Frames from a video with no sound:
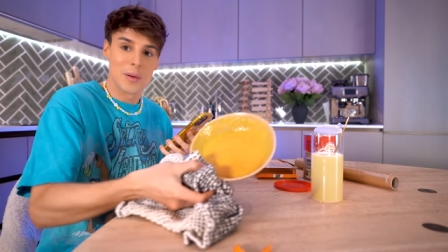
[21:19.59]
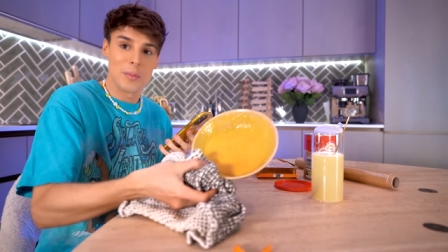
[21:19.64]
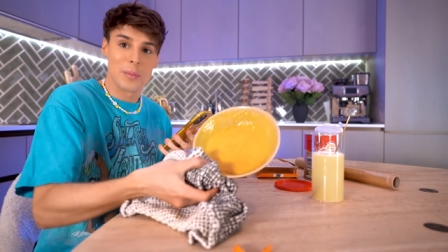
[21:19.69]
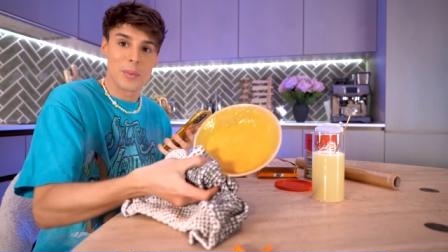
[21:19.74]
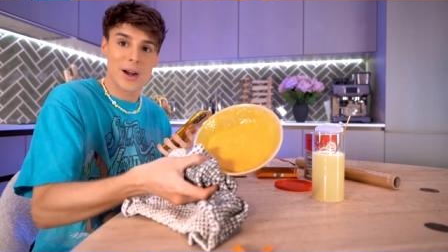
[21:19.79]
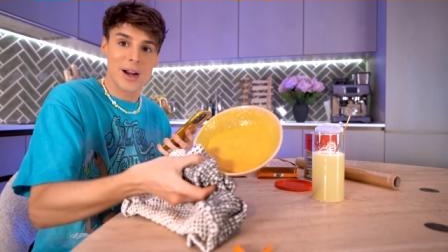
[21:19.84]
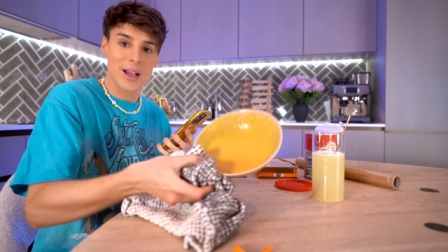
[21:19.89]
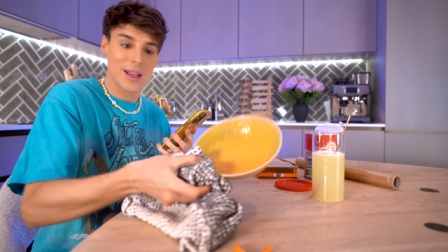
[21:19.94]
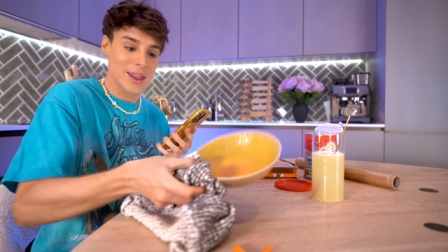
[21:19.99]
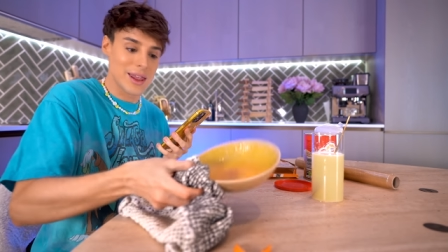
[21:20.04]

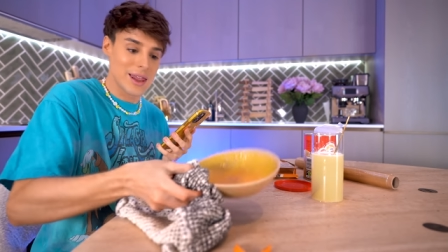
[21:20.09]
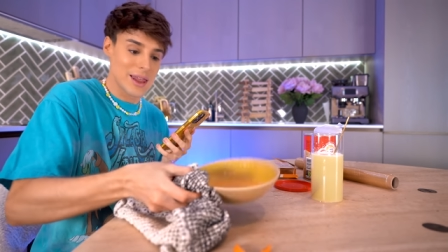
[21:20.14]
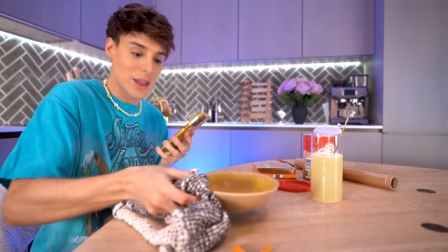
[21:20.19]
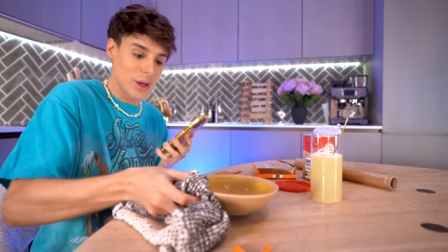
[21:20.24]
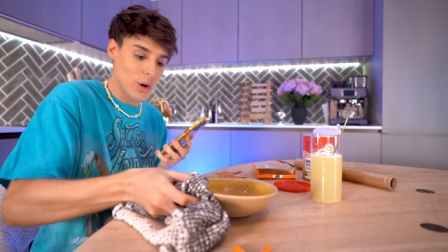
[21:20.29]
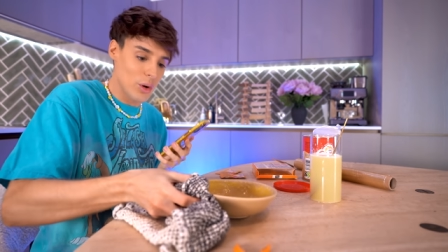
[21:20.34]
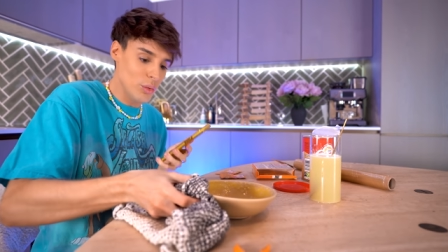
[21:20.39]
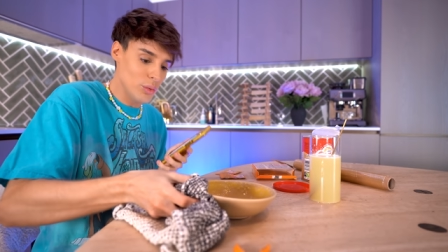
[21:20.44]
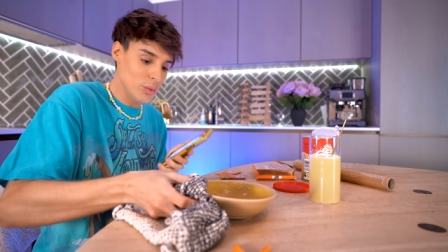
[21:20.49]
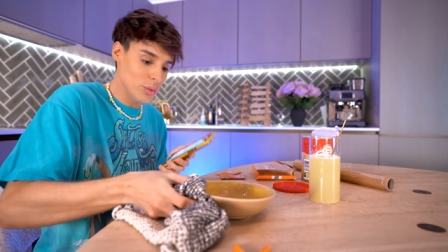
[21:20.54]
but I,
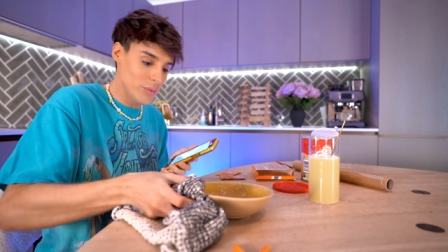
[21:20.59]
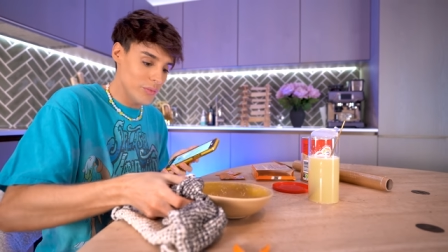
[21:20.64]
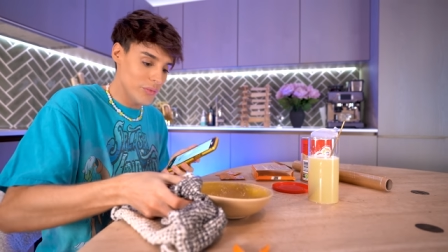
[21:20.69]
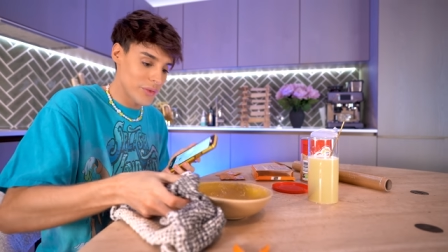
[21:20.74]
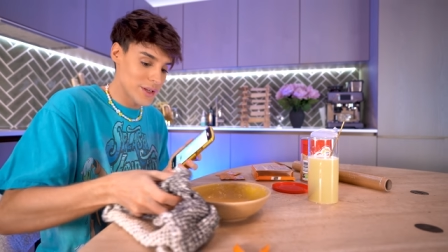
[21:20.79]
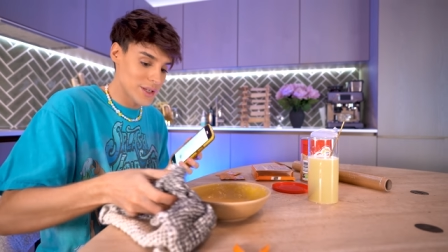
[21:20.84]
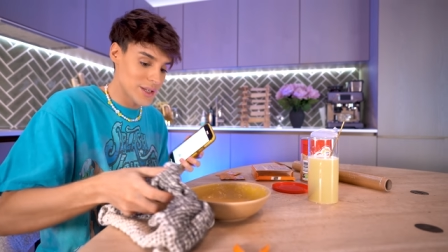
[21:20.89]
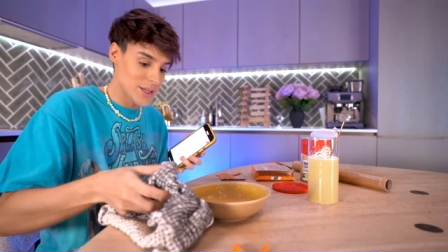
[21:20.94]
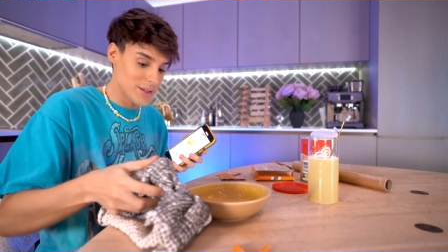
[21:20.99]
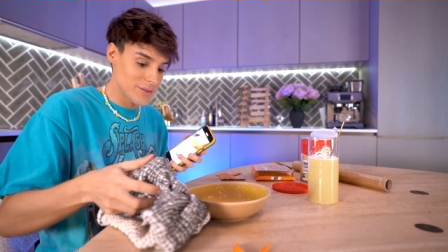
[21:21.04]
oh,
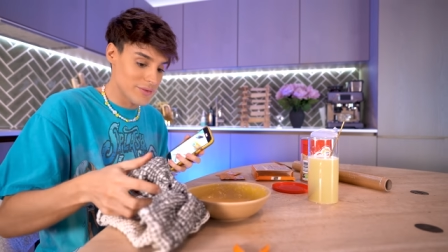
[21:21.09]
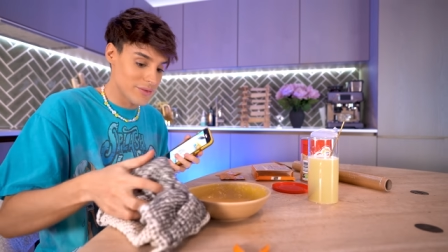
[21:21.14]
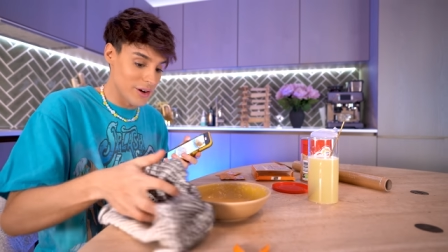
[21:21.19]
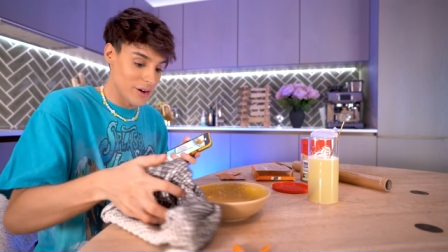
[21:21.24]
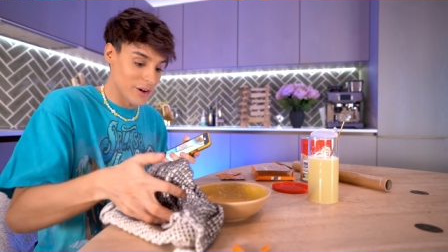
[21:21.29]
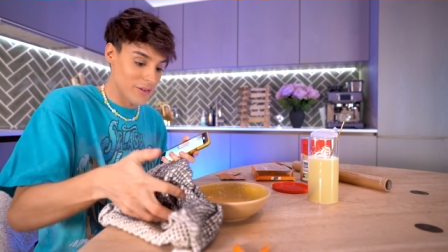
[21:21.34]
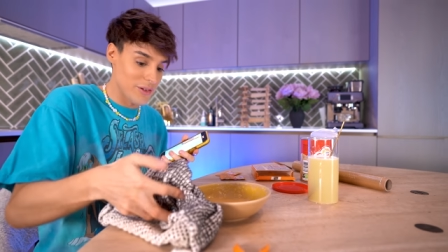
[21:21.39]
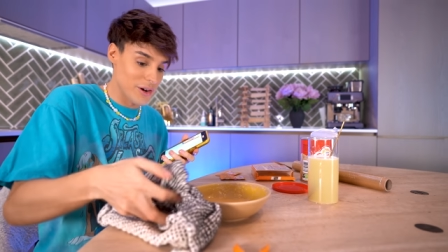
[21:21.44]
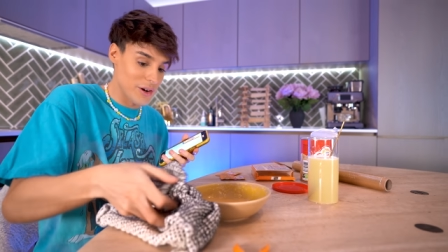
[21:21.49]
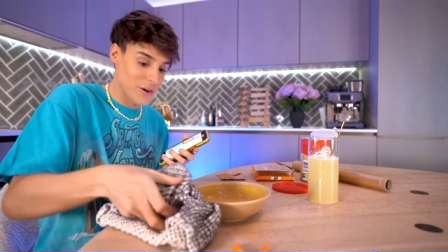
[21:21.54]
this is
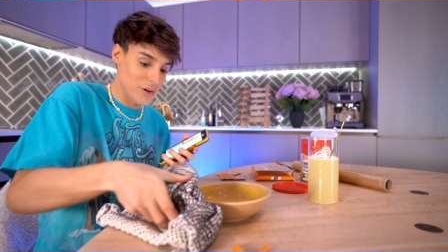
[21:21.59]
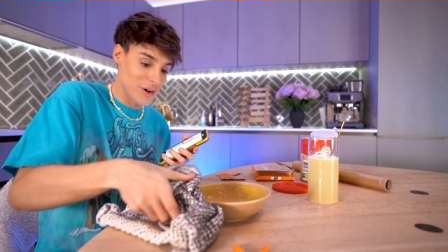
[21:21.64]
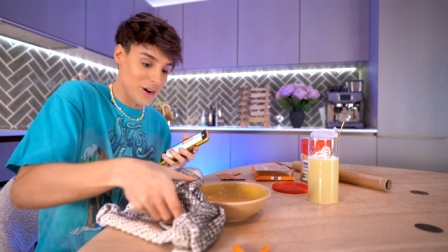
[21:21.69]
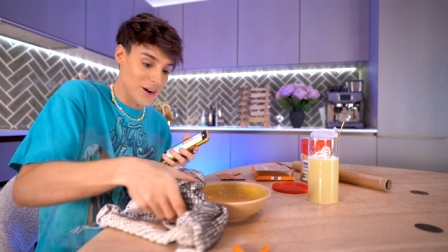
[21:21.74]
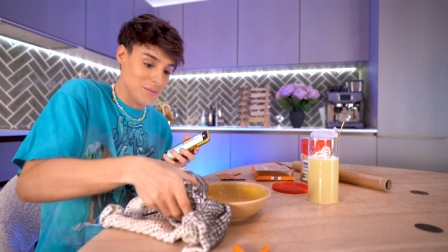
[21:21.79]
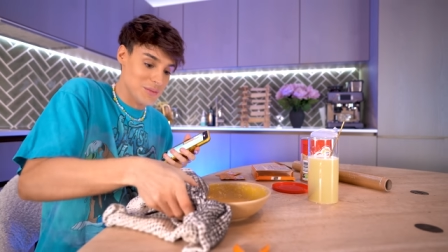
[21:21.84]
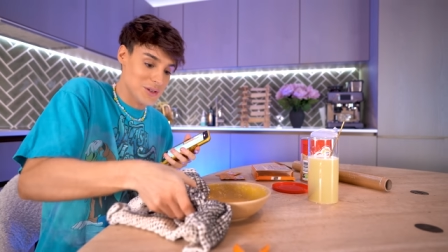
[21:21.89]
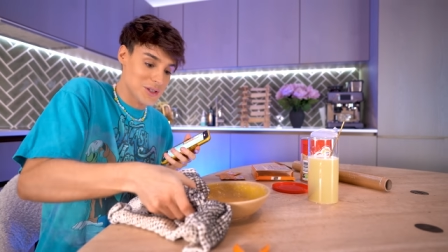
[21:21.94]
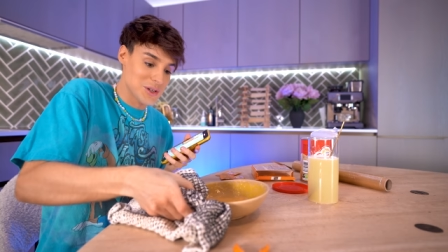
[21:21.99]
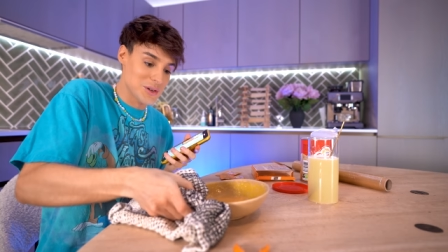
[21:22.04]
very, very hot.
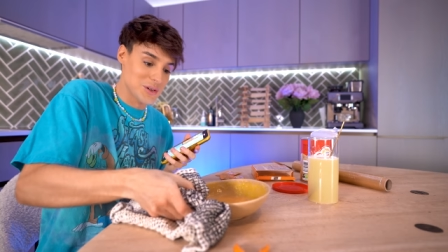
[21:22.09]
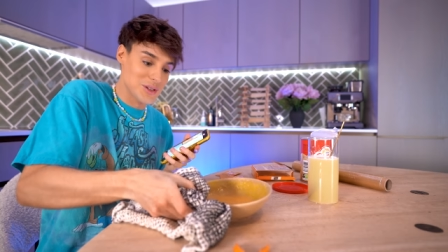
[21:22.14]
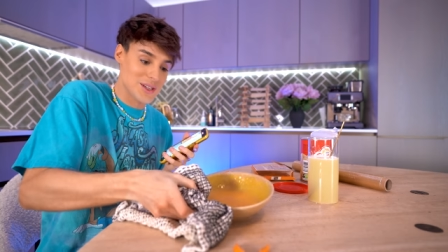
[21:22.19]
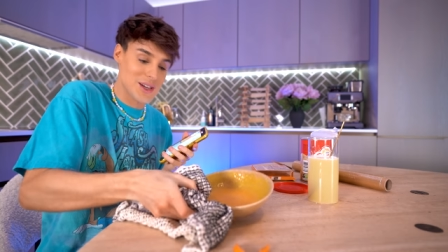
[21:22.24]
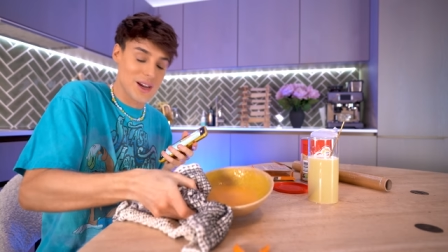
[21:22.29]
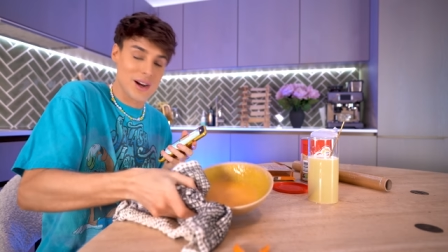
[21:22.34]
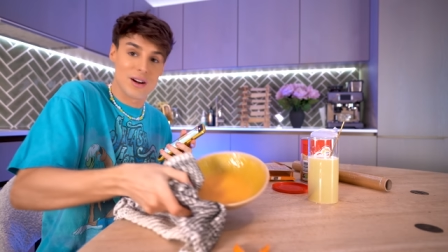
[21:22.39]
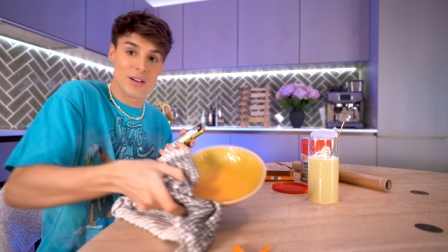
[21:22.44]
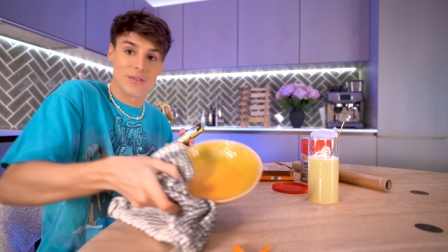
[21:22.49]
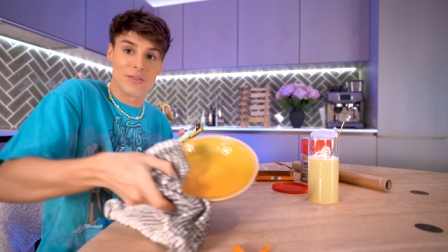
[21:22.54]
I'm so
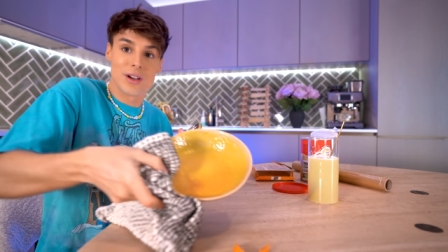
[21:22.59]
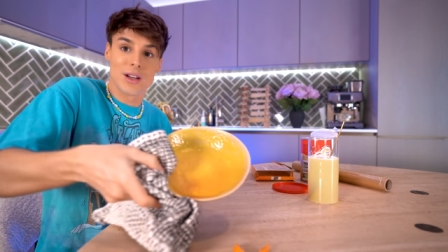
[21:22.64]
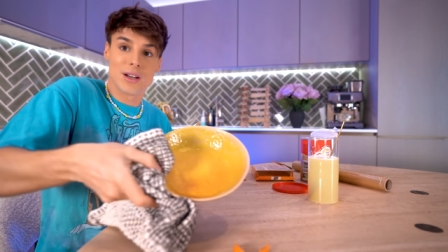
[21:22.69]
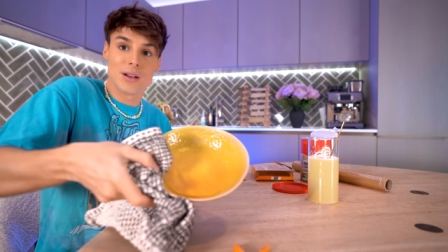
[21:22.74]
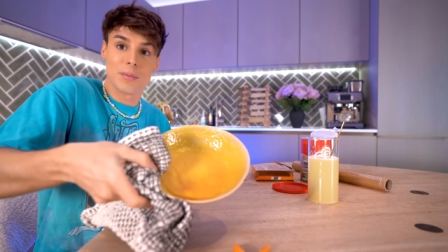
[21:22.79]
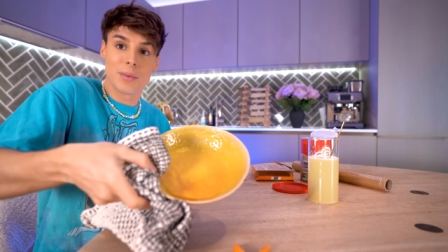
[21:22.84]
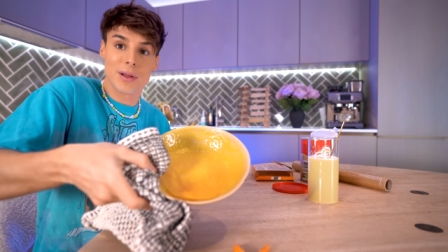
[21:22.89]
scared of it.